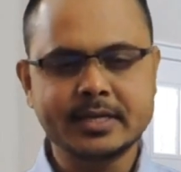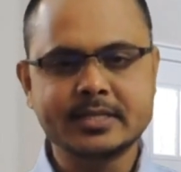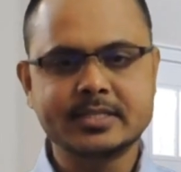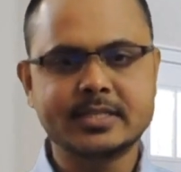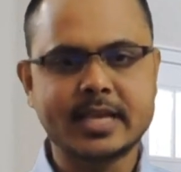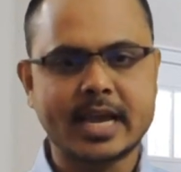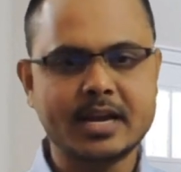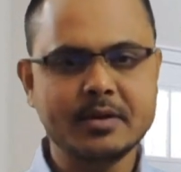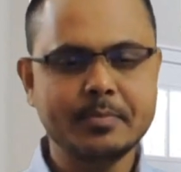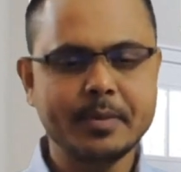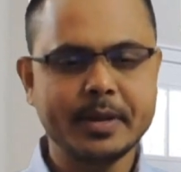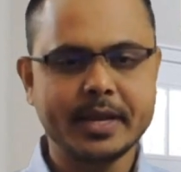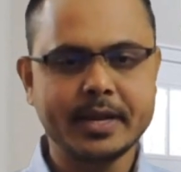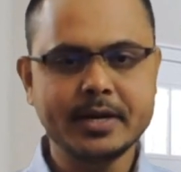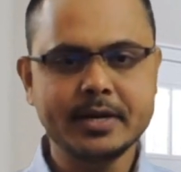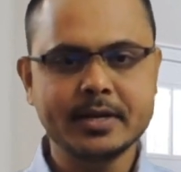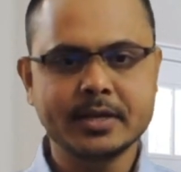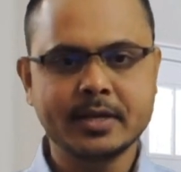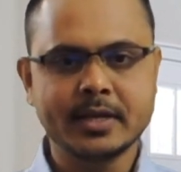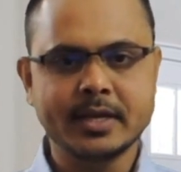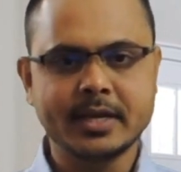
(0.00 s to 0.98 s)

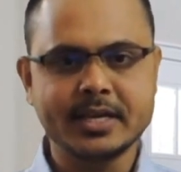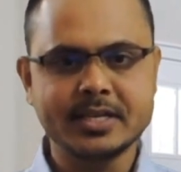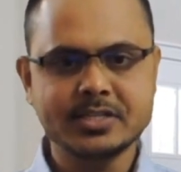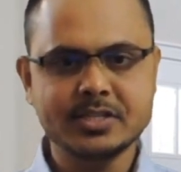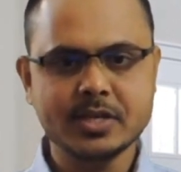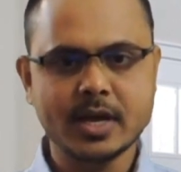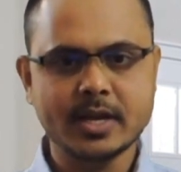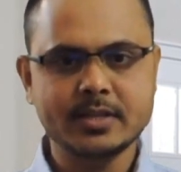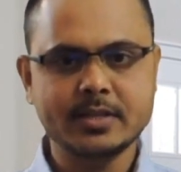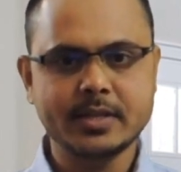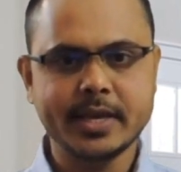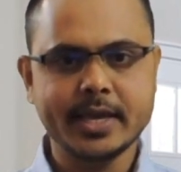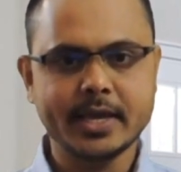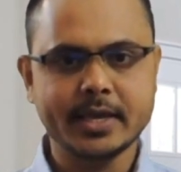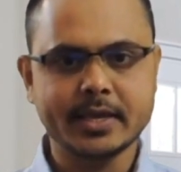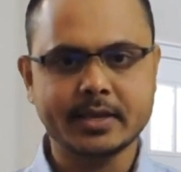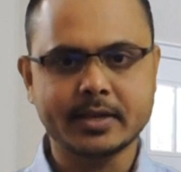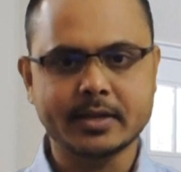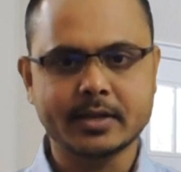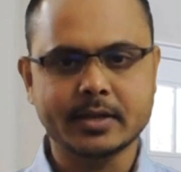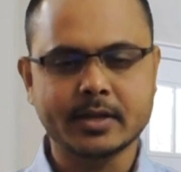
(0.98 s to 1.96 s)
sandpit is a
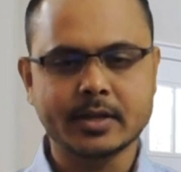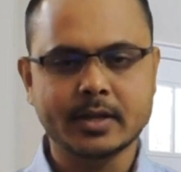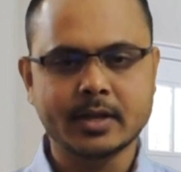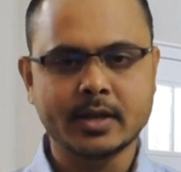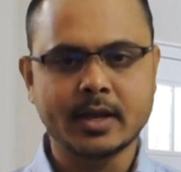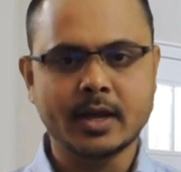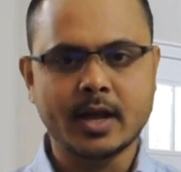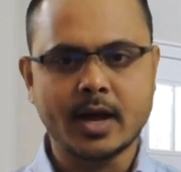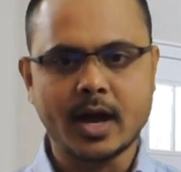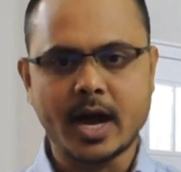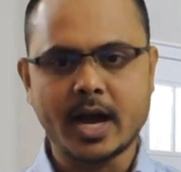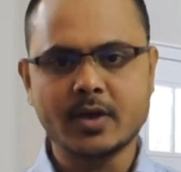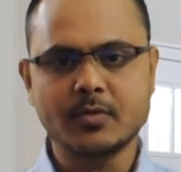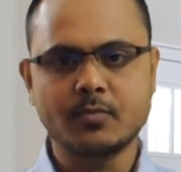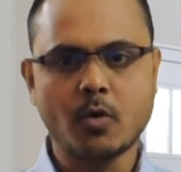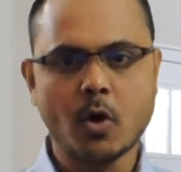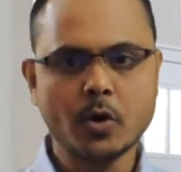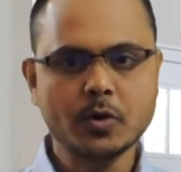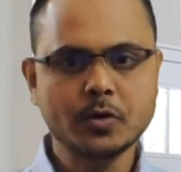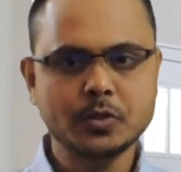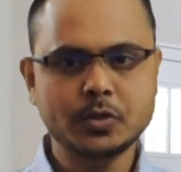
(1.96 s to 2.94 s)
thing. I
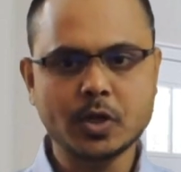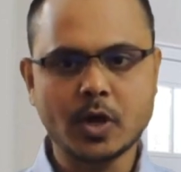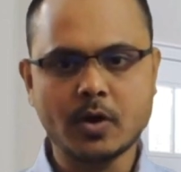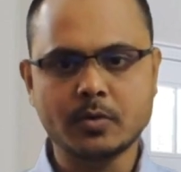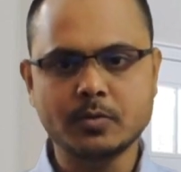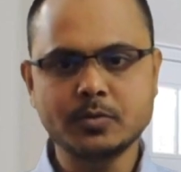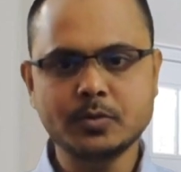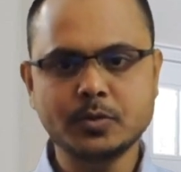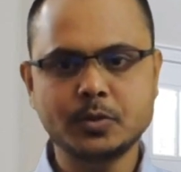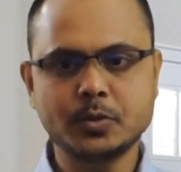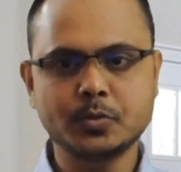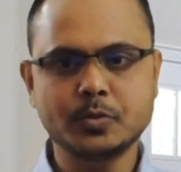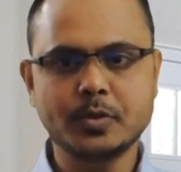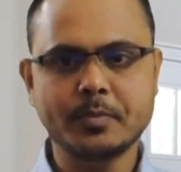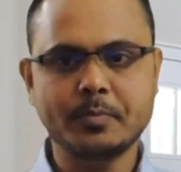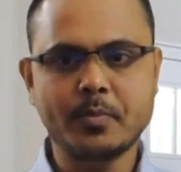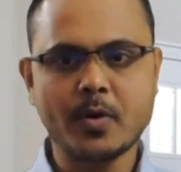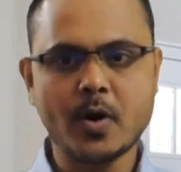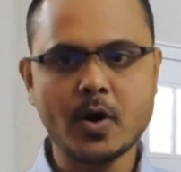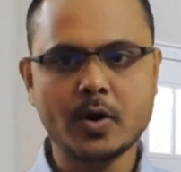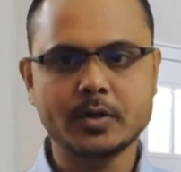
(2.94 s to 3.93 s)
walked down to
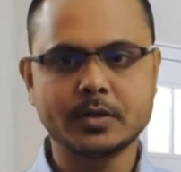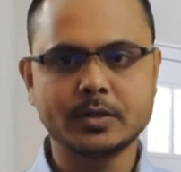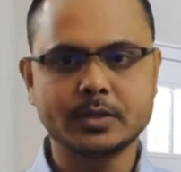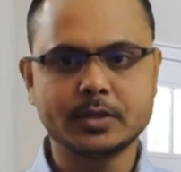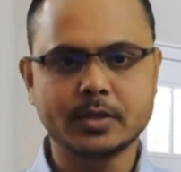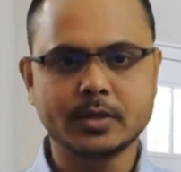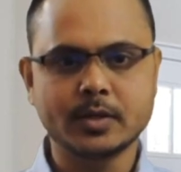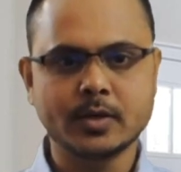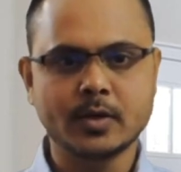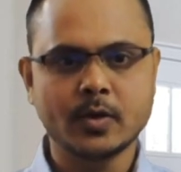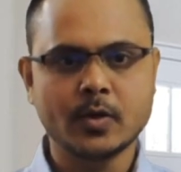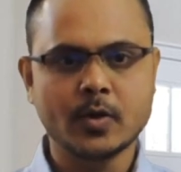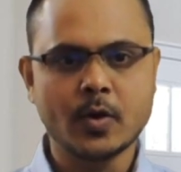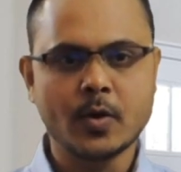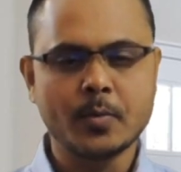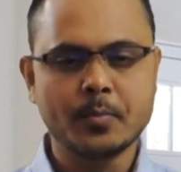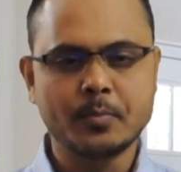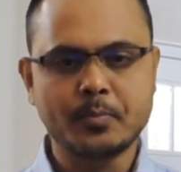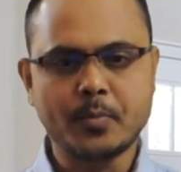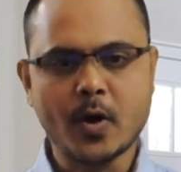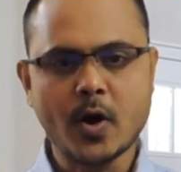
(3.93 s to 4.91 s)
the pond.
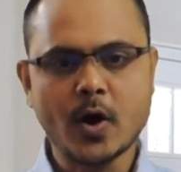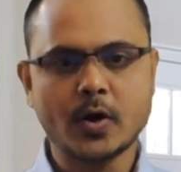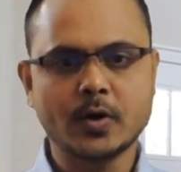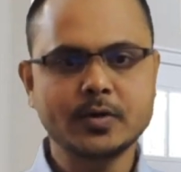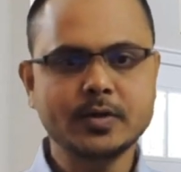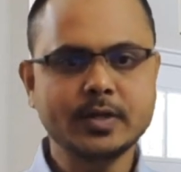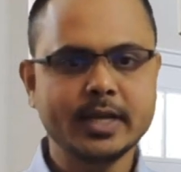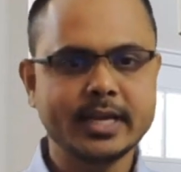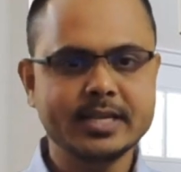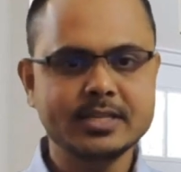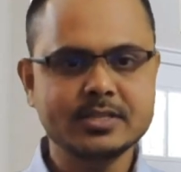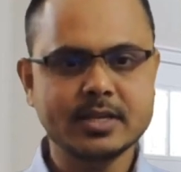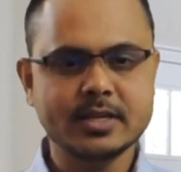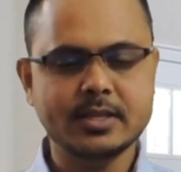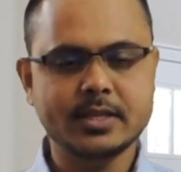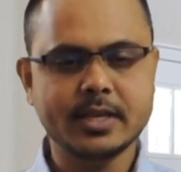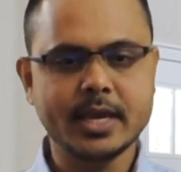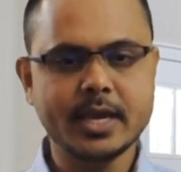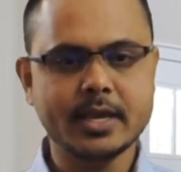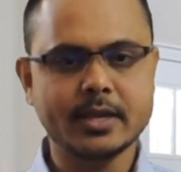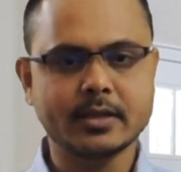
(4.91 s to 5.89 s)
Pond is a
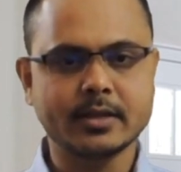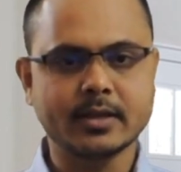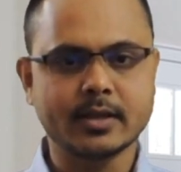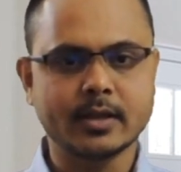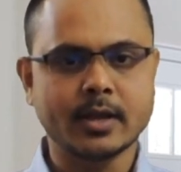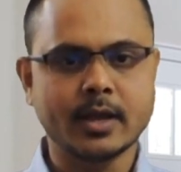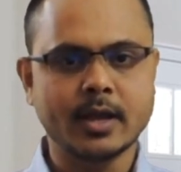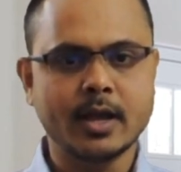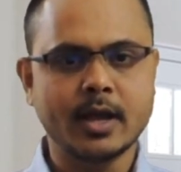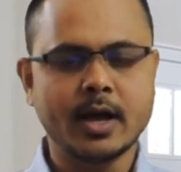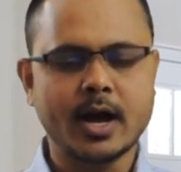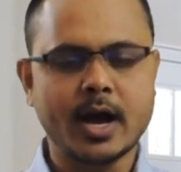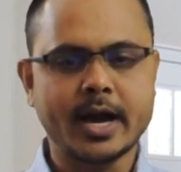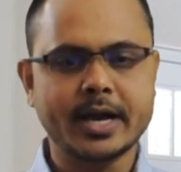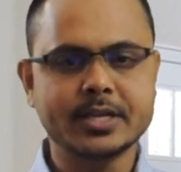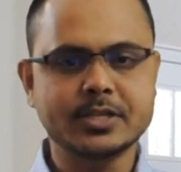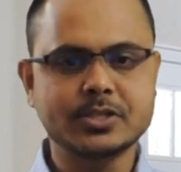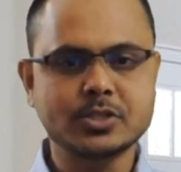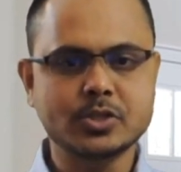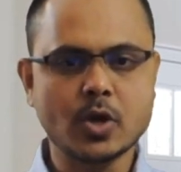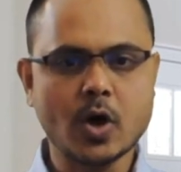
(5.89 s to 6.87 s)
thing.
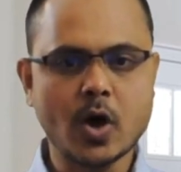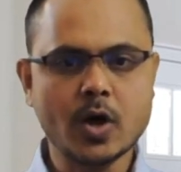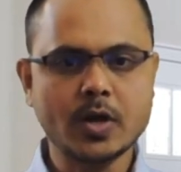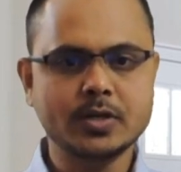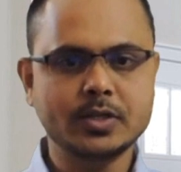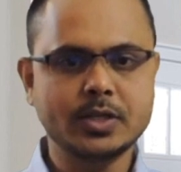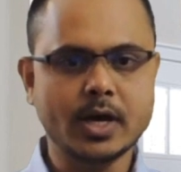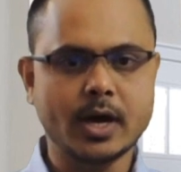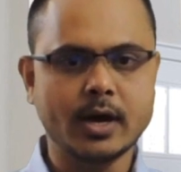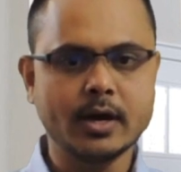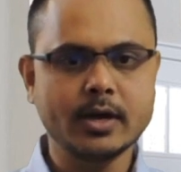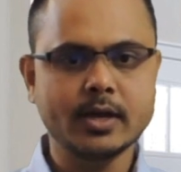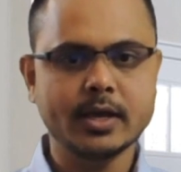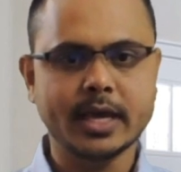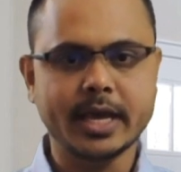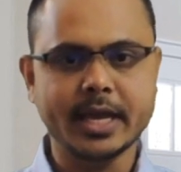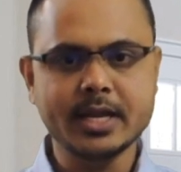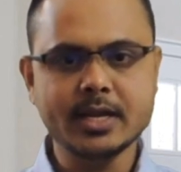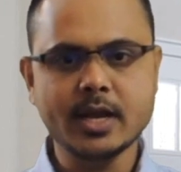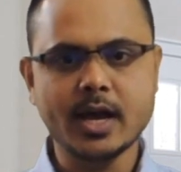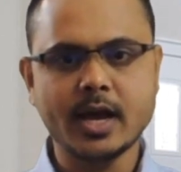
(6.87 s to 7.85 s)
I saw a duck
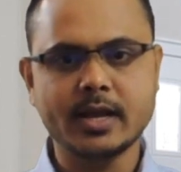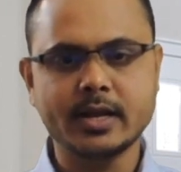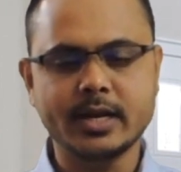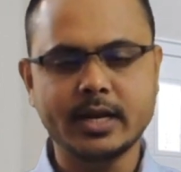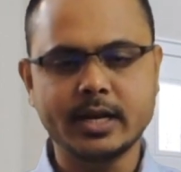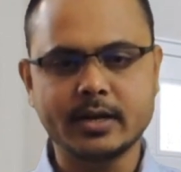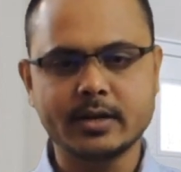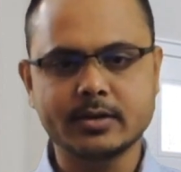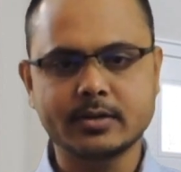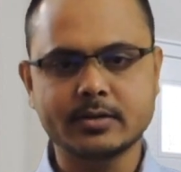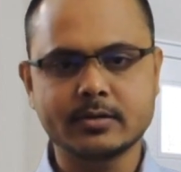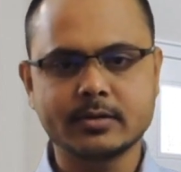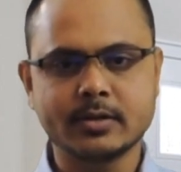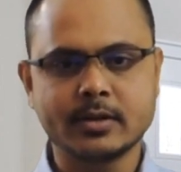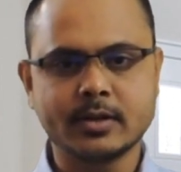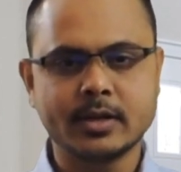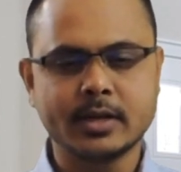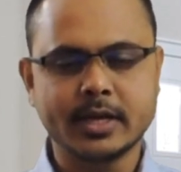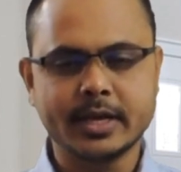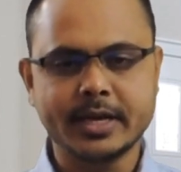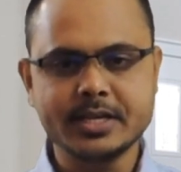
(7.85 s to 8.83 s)

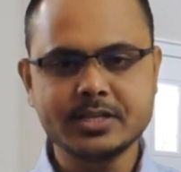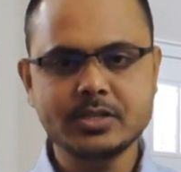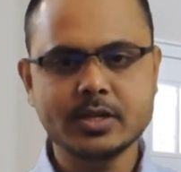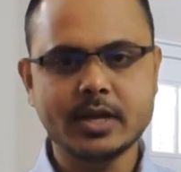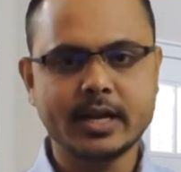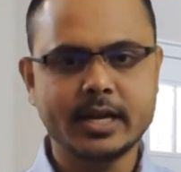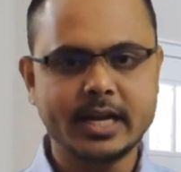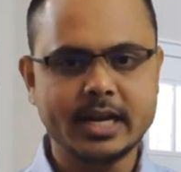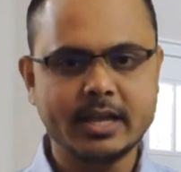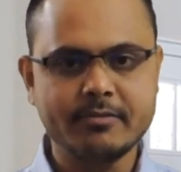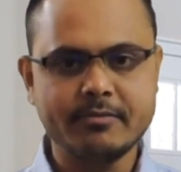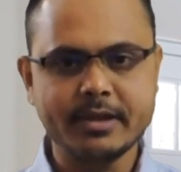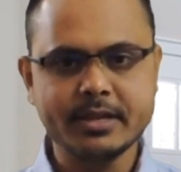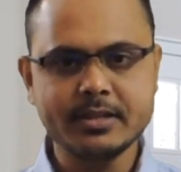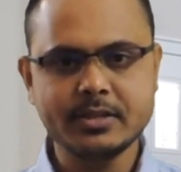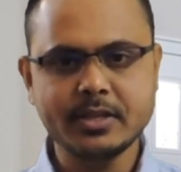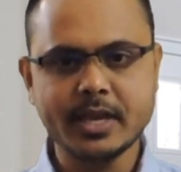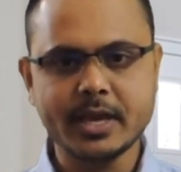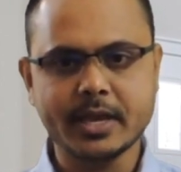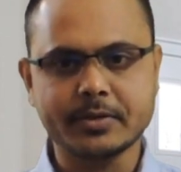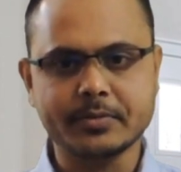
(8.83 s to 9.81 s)
is a
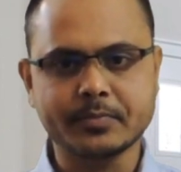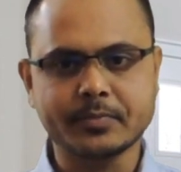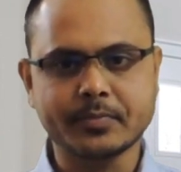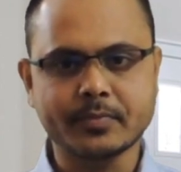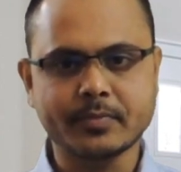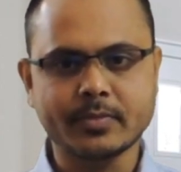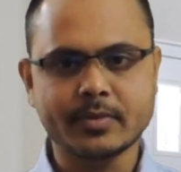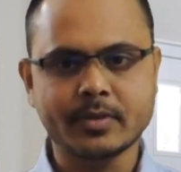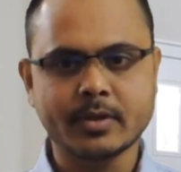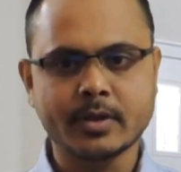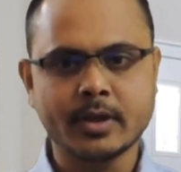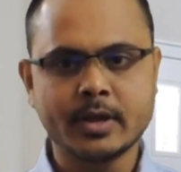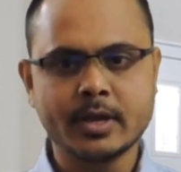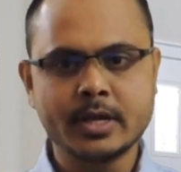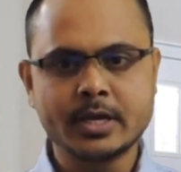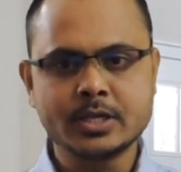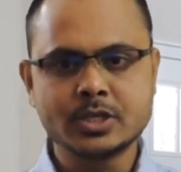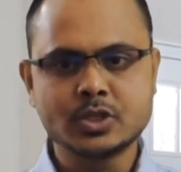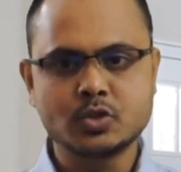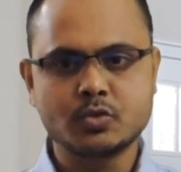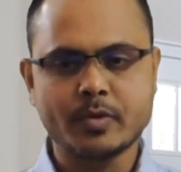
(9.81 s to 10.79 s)
living thing.
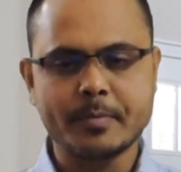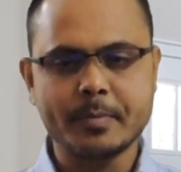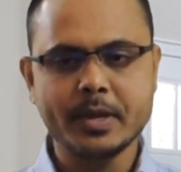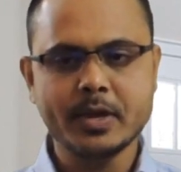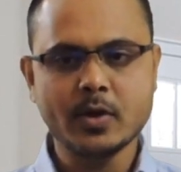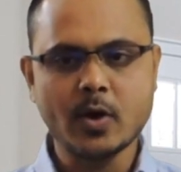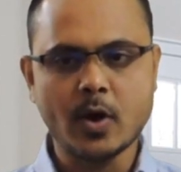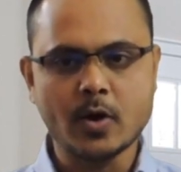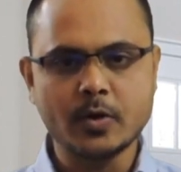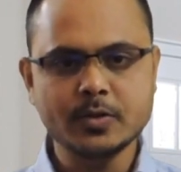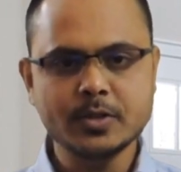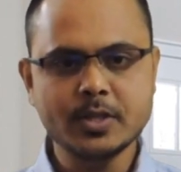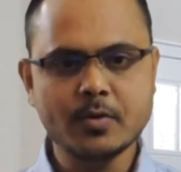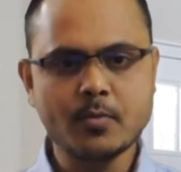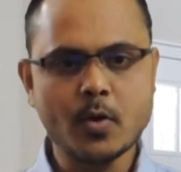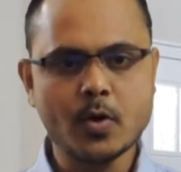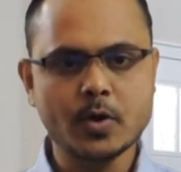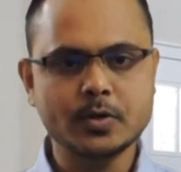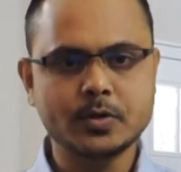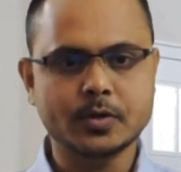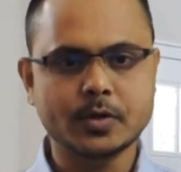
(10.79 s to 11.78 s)
Swimming on the
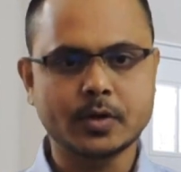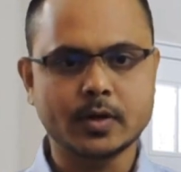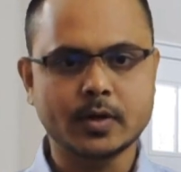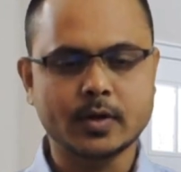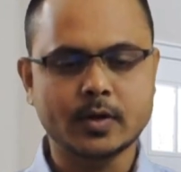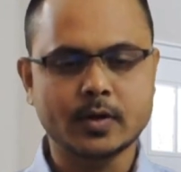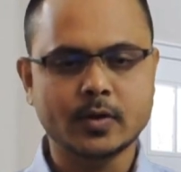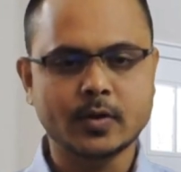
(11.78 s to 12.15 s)
water.